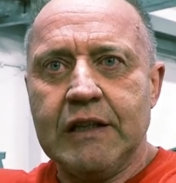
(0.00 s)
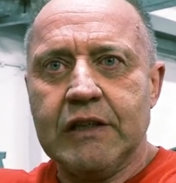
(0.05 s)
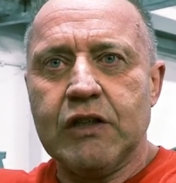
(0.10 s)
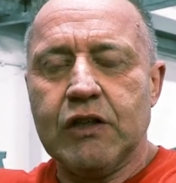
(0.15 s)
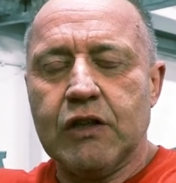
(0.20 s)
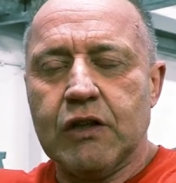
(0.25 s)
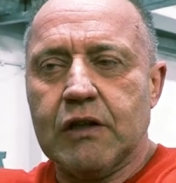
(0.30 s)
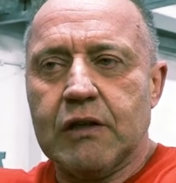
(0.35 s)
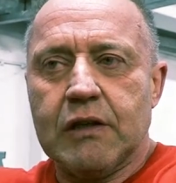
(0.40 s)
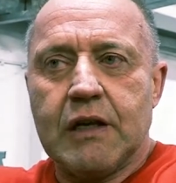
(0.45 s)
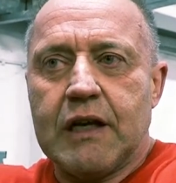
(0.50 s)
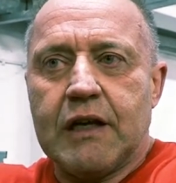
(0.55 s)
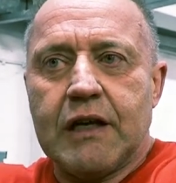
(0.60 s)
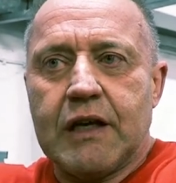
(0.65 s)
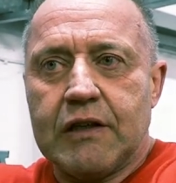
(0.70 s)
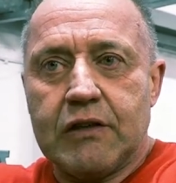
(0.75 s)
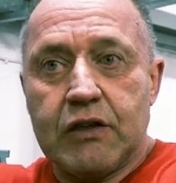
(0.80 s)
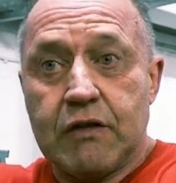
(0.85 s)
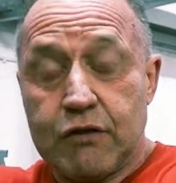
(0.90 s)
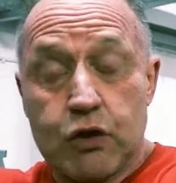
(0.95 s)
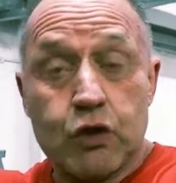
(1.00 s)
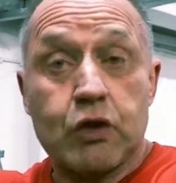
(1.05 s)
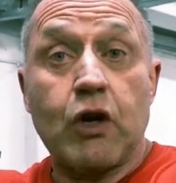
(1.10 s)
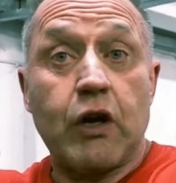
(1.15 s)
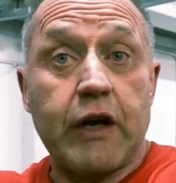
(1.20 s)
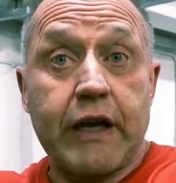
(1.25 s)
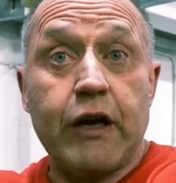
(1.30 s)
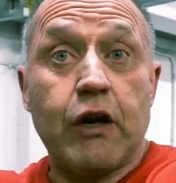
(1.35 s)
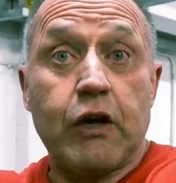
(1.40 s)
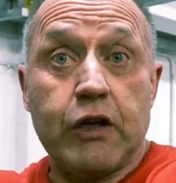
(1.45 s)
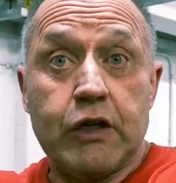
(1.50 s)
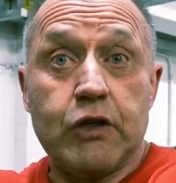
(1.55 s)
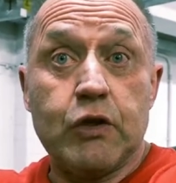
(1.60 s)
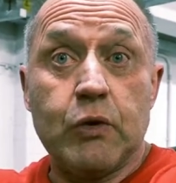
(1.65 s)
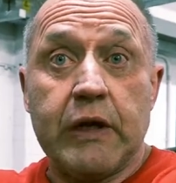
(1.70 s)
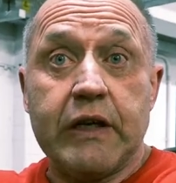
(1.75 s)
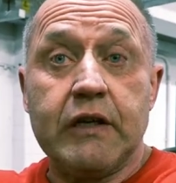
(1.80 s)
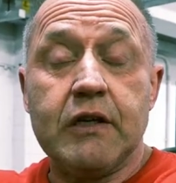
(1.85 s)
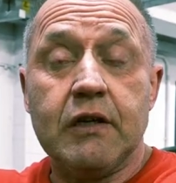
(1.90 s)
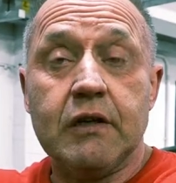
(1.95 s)
You know, and you've just got to get on and do
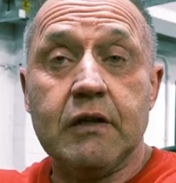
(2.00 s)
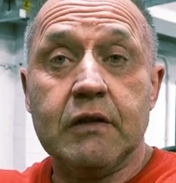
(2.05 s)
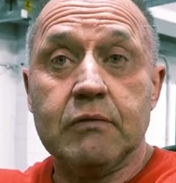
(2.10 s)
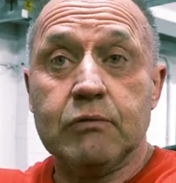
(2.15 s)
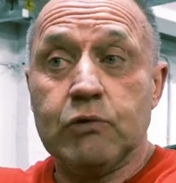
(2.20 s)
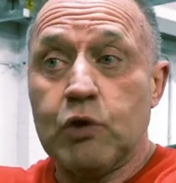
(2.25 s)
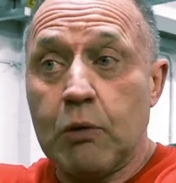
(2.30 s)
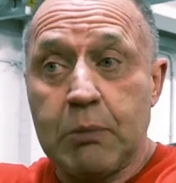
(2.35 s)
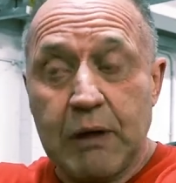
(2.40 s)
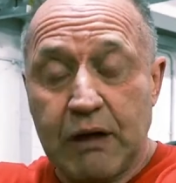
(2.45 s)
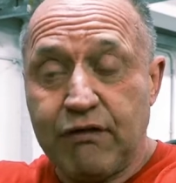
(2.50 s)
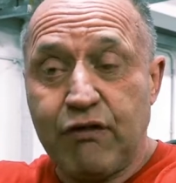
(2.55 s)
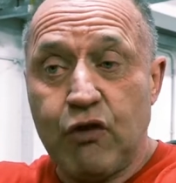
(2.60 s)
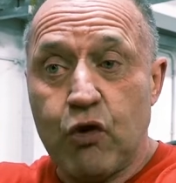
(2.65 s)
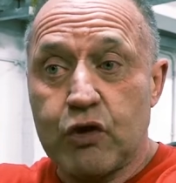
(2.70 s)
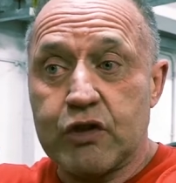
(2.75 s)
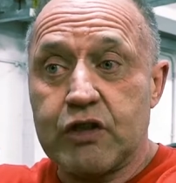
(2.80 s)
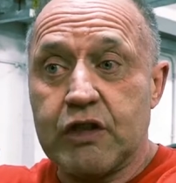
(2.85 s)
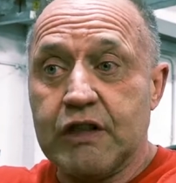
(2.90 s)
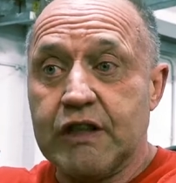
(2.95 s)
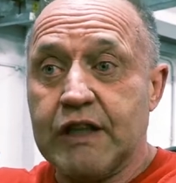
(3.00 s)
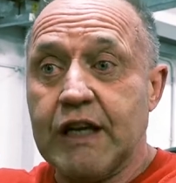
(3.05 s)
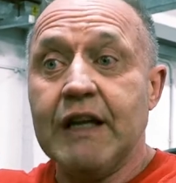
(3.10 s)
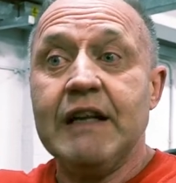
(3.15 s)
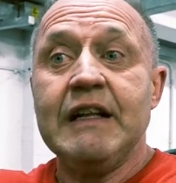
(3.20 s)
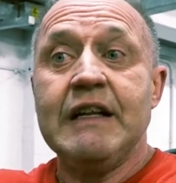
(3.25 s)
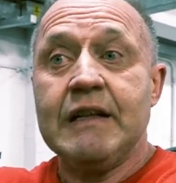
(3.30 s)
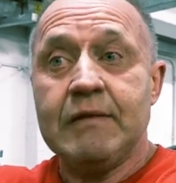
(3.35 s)
it. Nobody's forcing you.